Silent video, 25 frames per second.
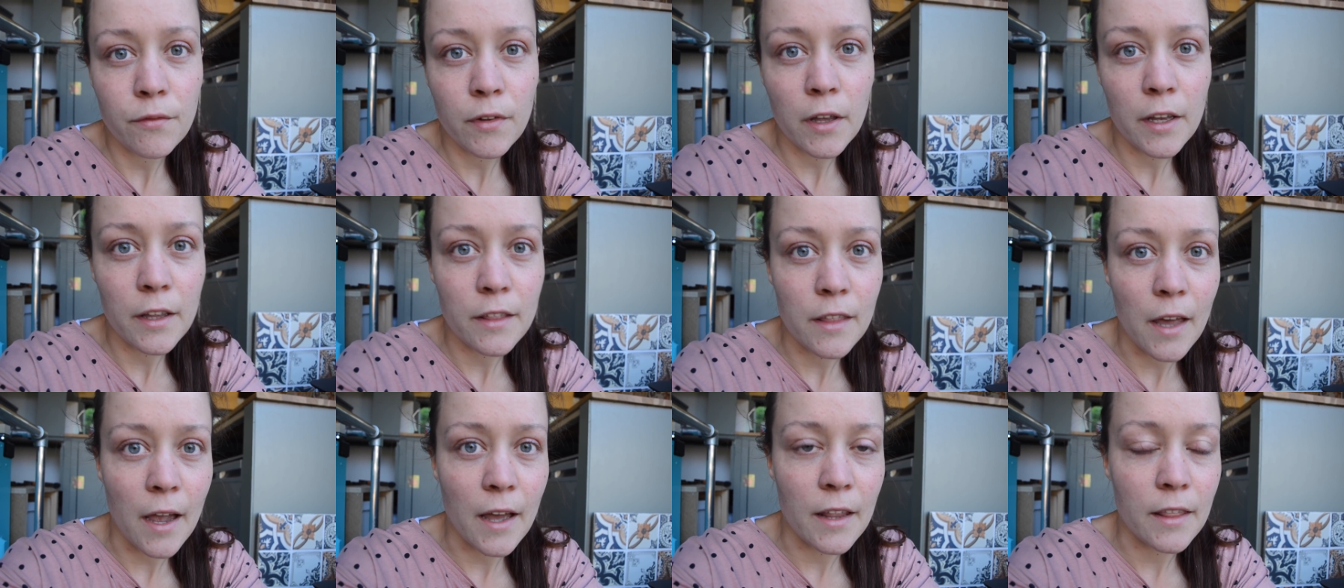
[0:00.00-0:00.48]

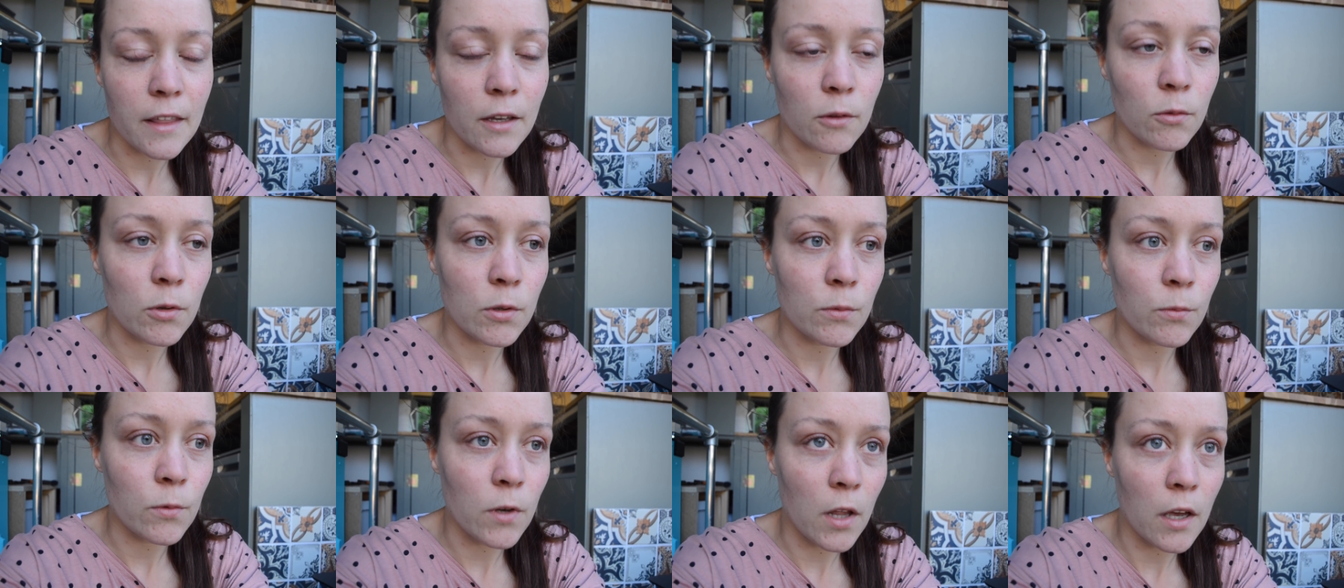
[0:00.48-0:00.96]
like that that
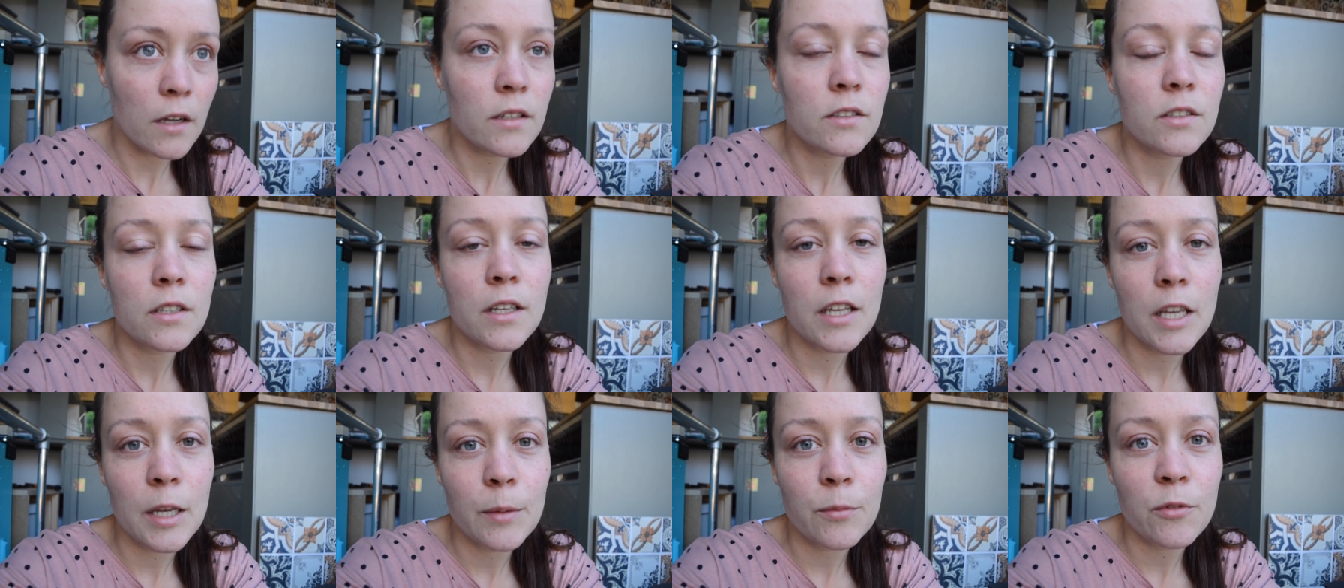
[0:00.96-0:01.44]
we'd like
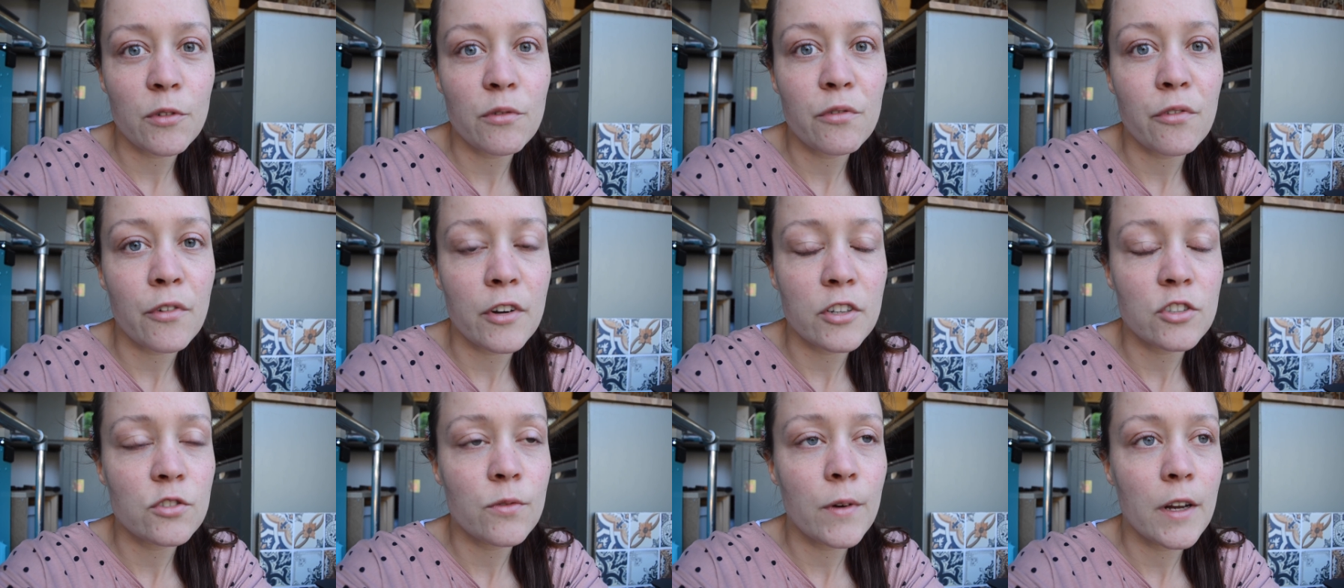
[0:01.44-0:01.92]
to keep
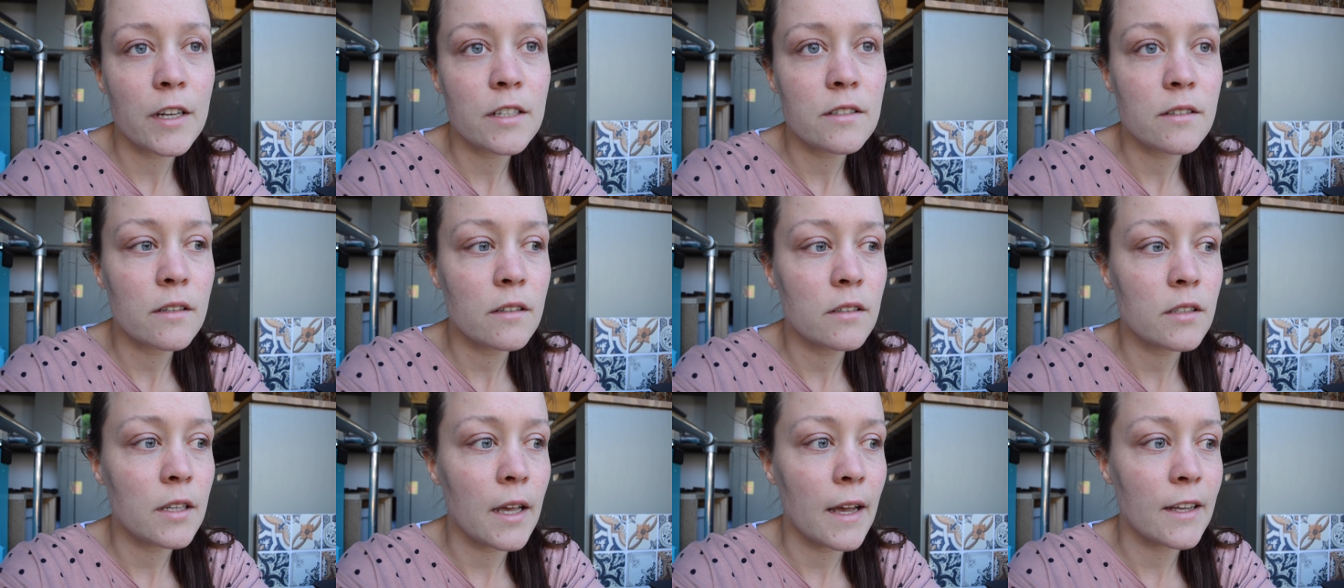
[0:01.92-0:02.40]
refrigerated,